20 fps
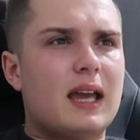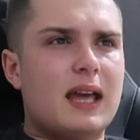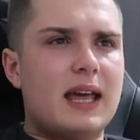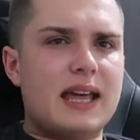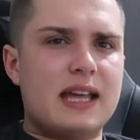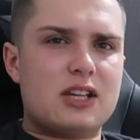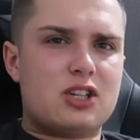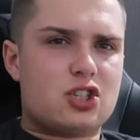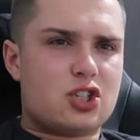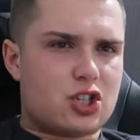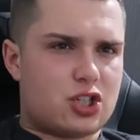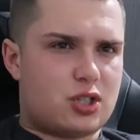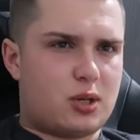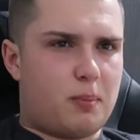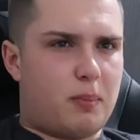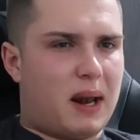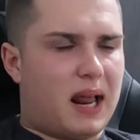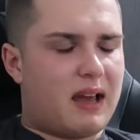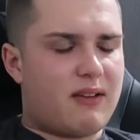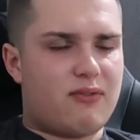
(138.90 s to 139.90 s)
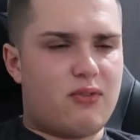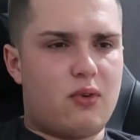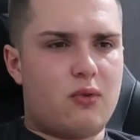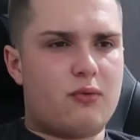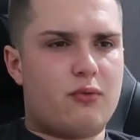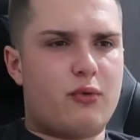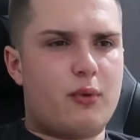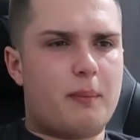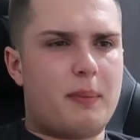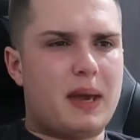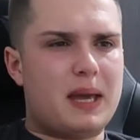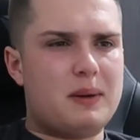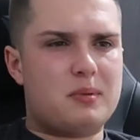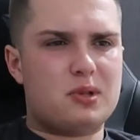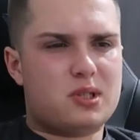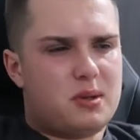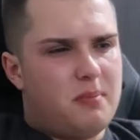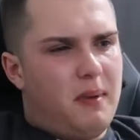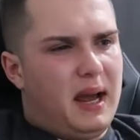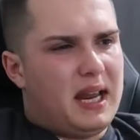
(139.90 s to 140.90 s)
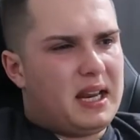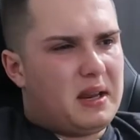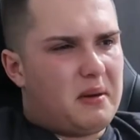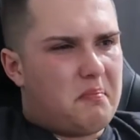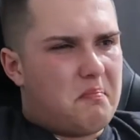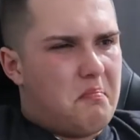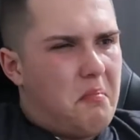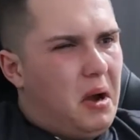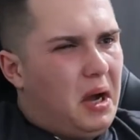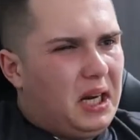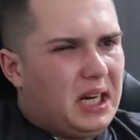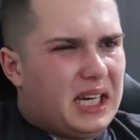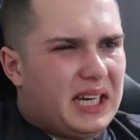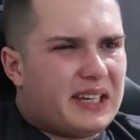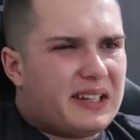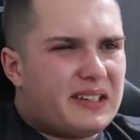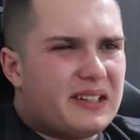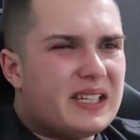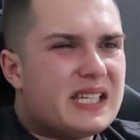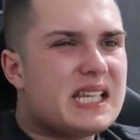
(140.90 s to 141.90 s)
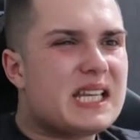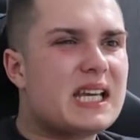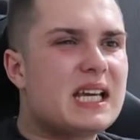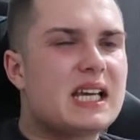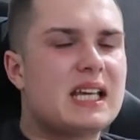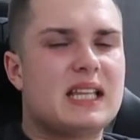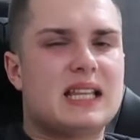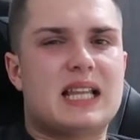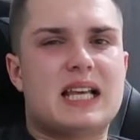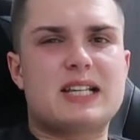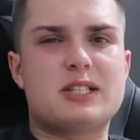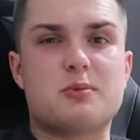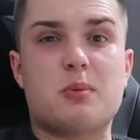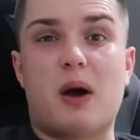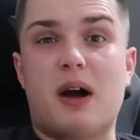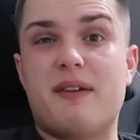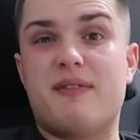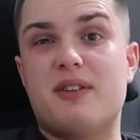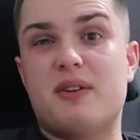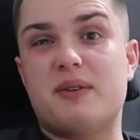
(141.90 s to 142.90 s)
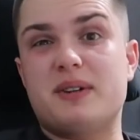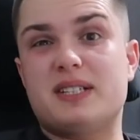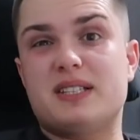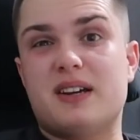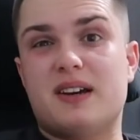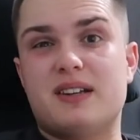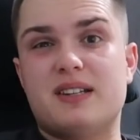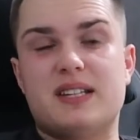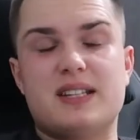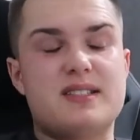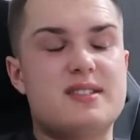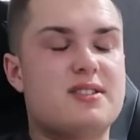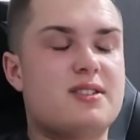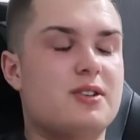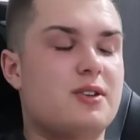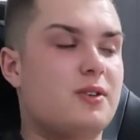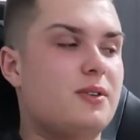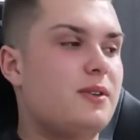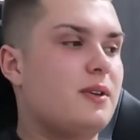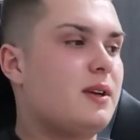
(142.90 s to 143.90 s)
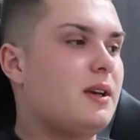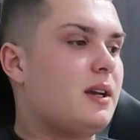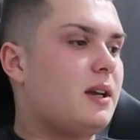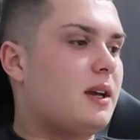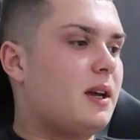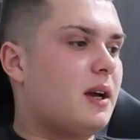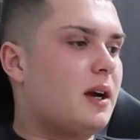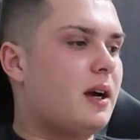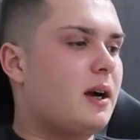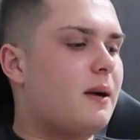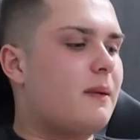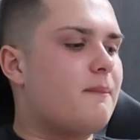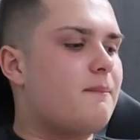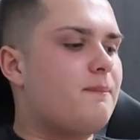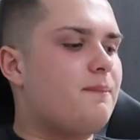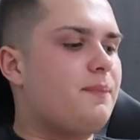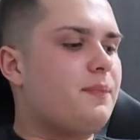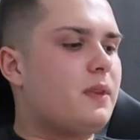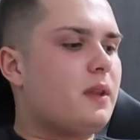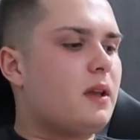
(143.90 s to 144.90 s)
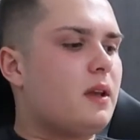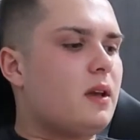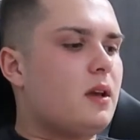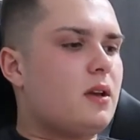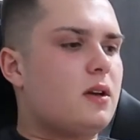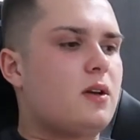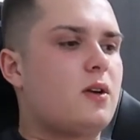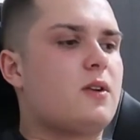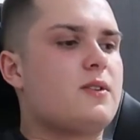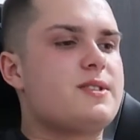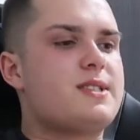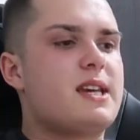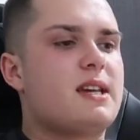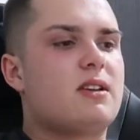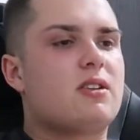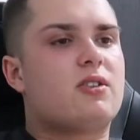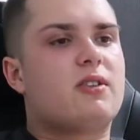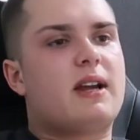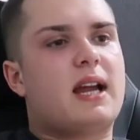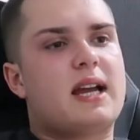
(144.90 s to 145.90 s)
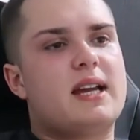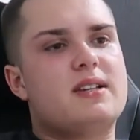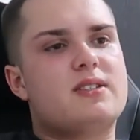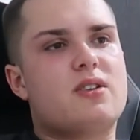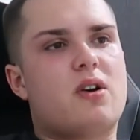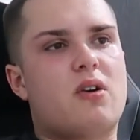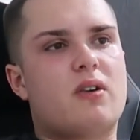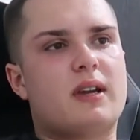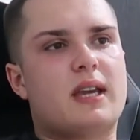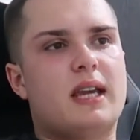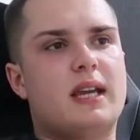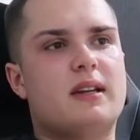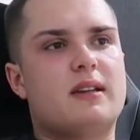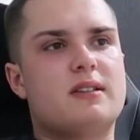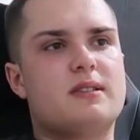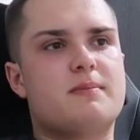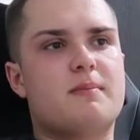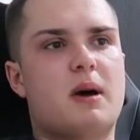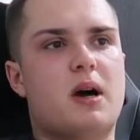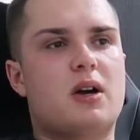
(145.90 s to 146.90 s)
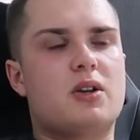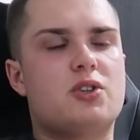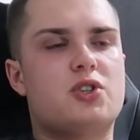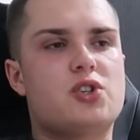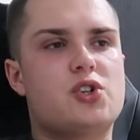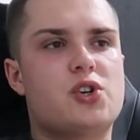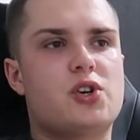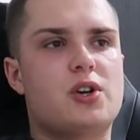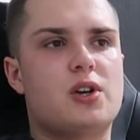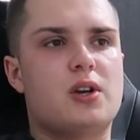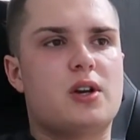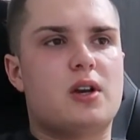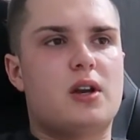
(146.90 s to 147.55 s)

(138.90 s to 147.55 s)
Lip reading: it's just a platform for people to make money, and that's what I feel it's turned into. Content creators aren't getting as much,